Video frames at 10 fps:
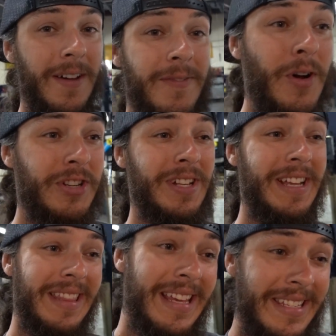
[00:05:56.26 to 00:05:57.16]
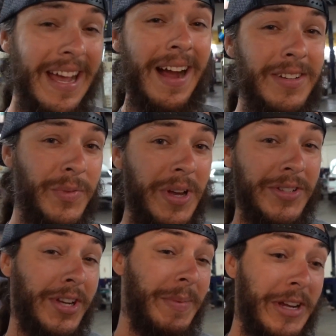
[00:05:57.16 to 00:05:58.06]
unfortunately, these tires and
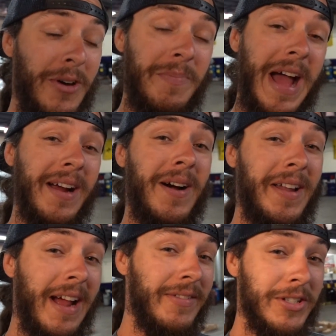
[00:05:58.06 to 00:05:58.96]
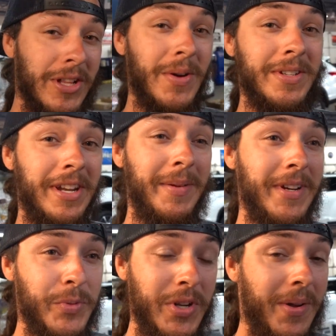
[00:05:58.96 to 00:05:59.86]
wheels are gonna be going back on after it's lowered today
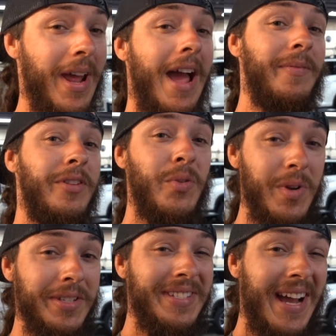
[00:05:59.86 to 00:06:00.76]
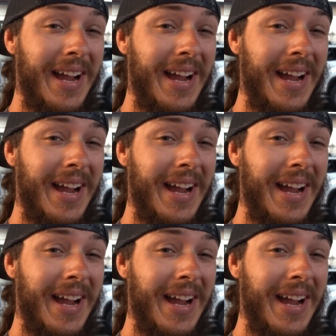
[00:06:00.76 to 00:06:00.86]
because we don't have the new wheels and